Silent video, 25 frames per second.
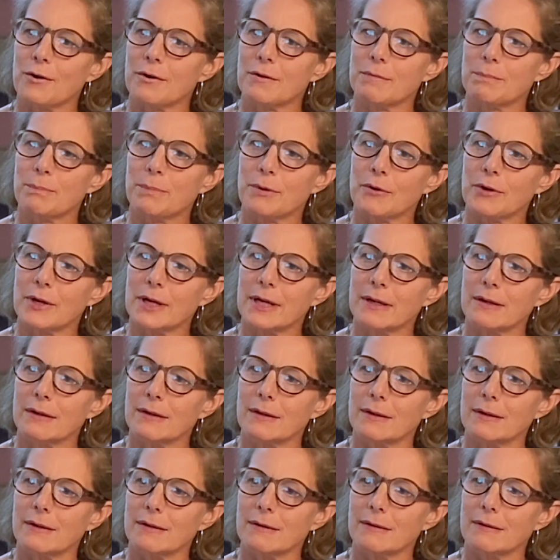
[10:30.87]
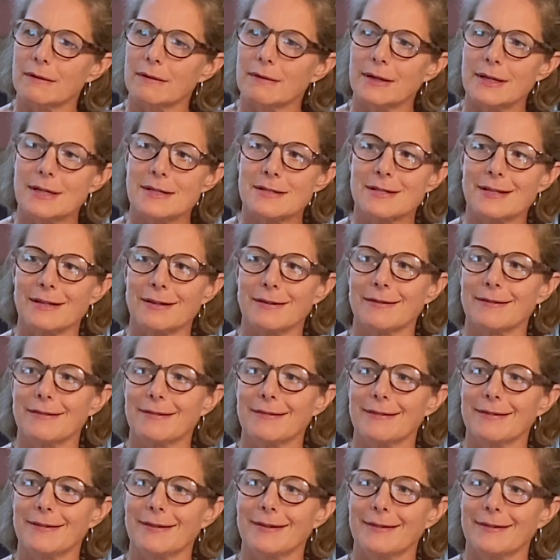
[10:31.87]
impairment. Boy. You know is this?
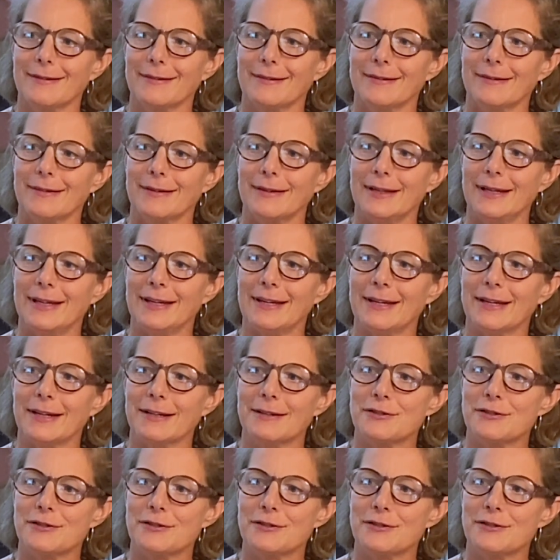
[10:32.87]
Do you know this? Eating one?